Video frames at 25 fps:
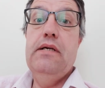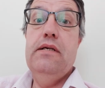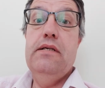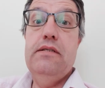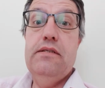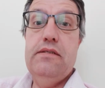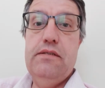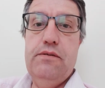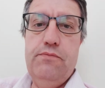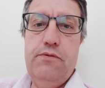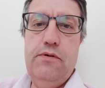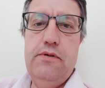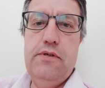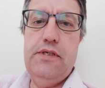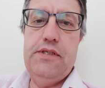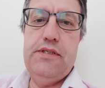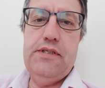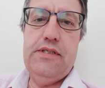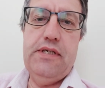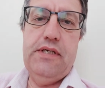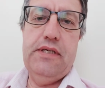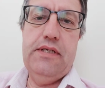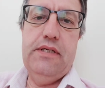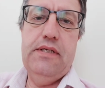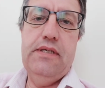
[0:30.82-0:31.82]
So what is
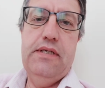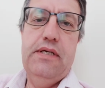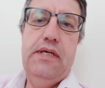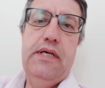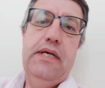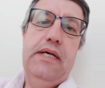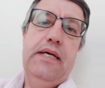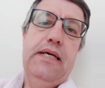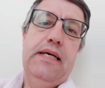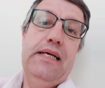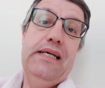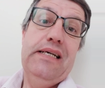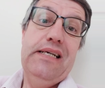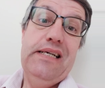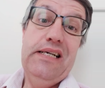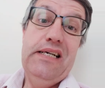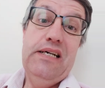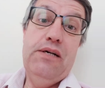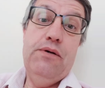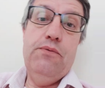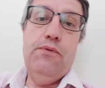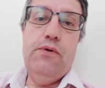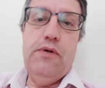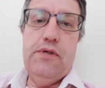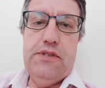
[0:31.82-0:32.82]
it?
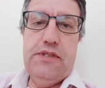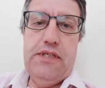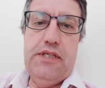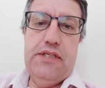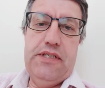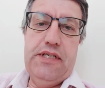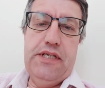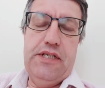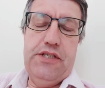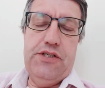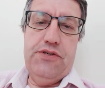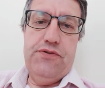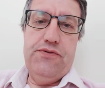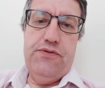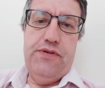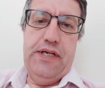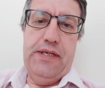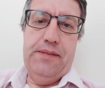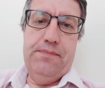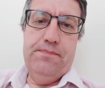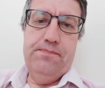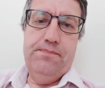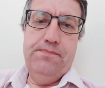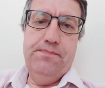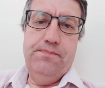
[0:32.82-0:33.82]
What's its history?
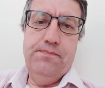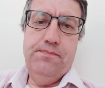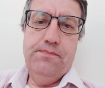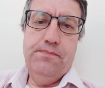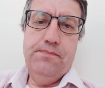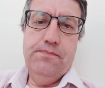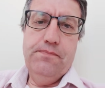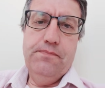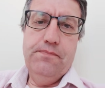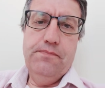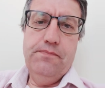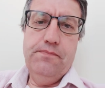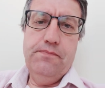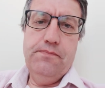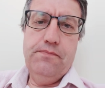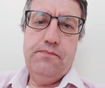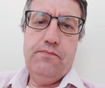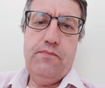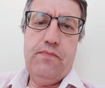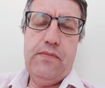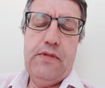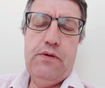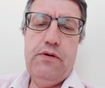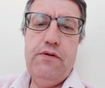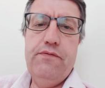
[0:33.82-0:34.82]

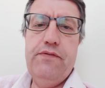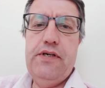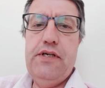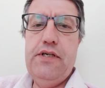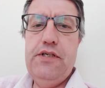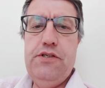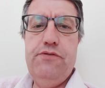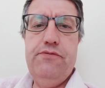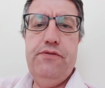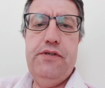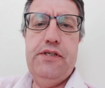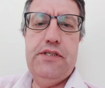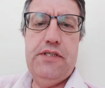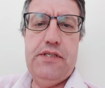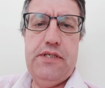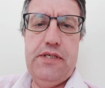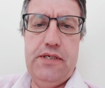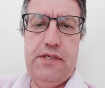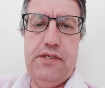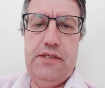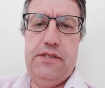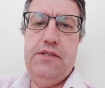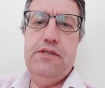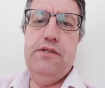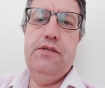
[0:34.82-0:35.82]
Well, the history
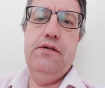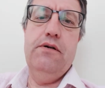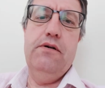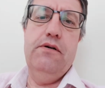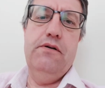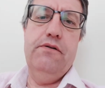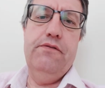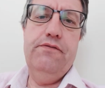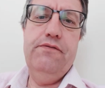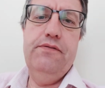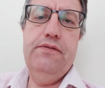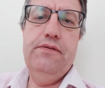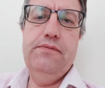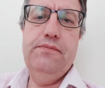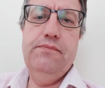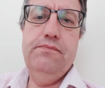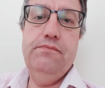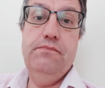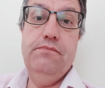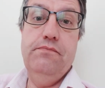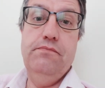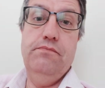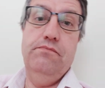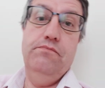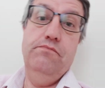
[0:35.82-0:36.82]
starts off
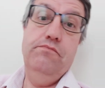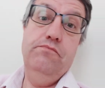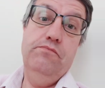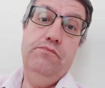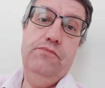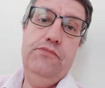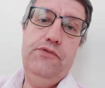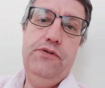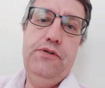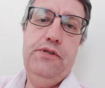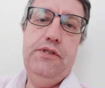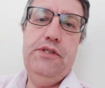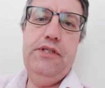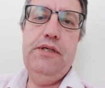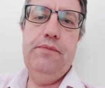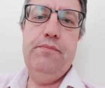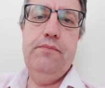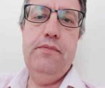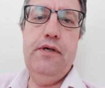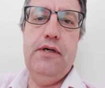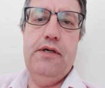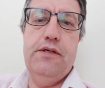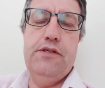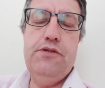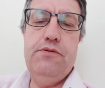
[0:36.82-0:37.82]
pretty
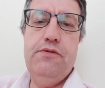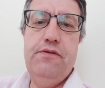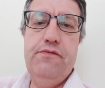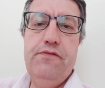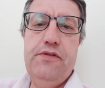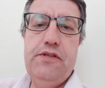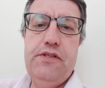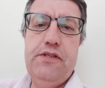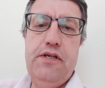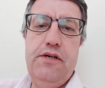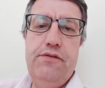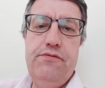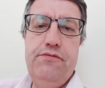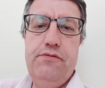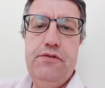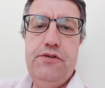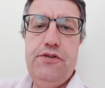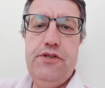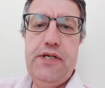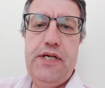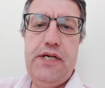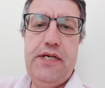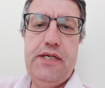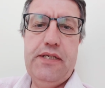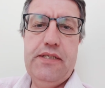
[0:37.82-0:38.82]
much with the
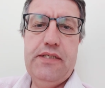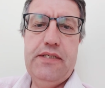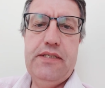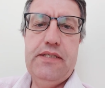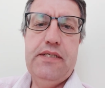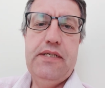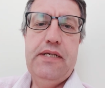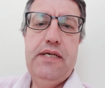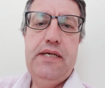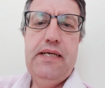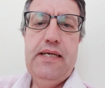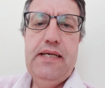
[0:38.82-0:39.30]
suffragettes.